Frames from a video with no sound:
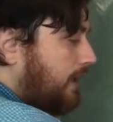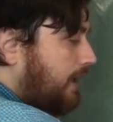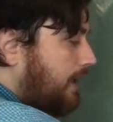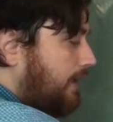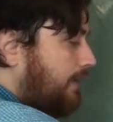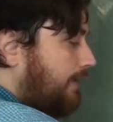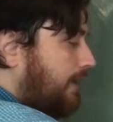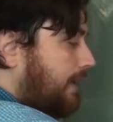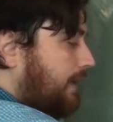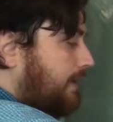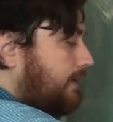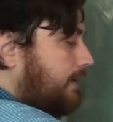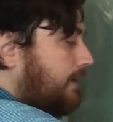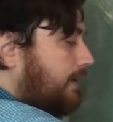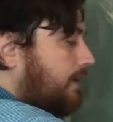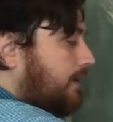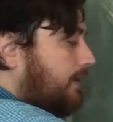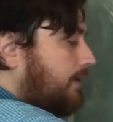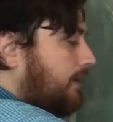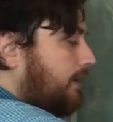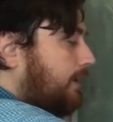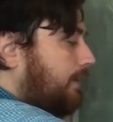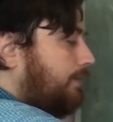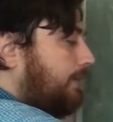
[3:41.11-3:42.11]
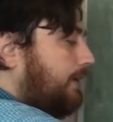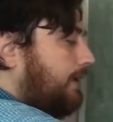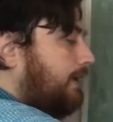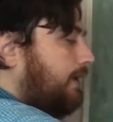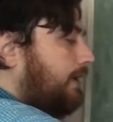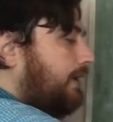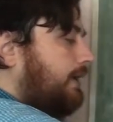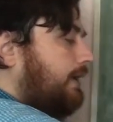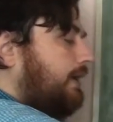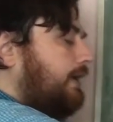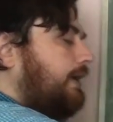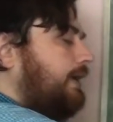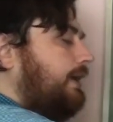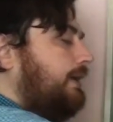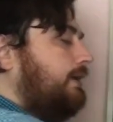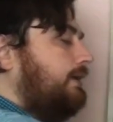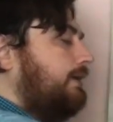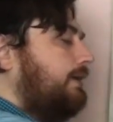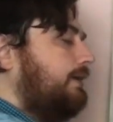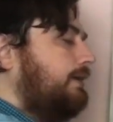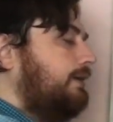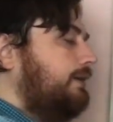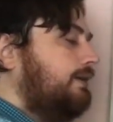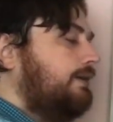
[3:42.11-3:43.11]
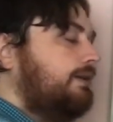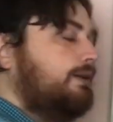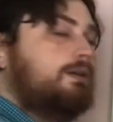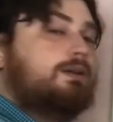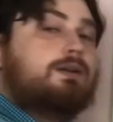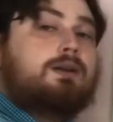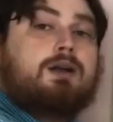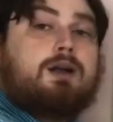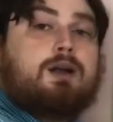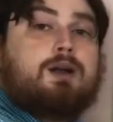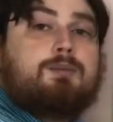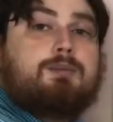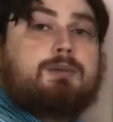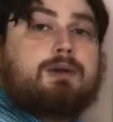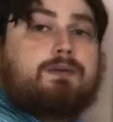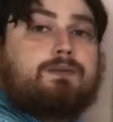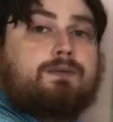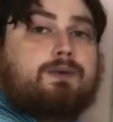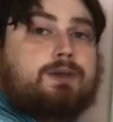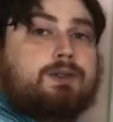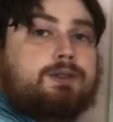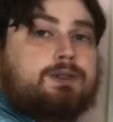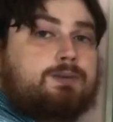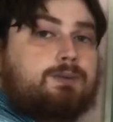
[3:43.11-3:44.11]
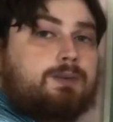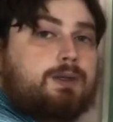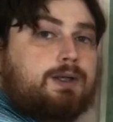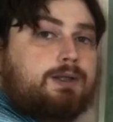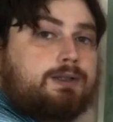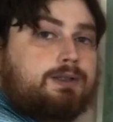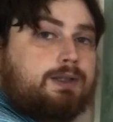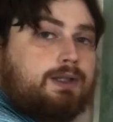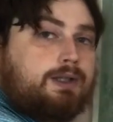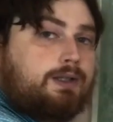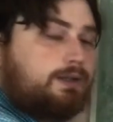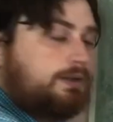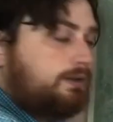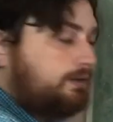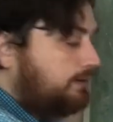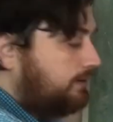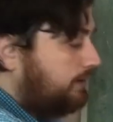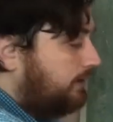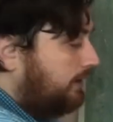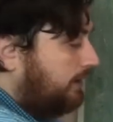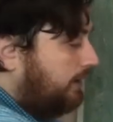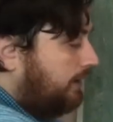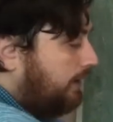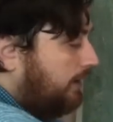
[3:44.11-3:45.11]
And that's now going to be the height of my first rectangle.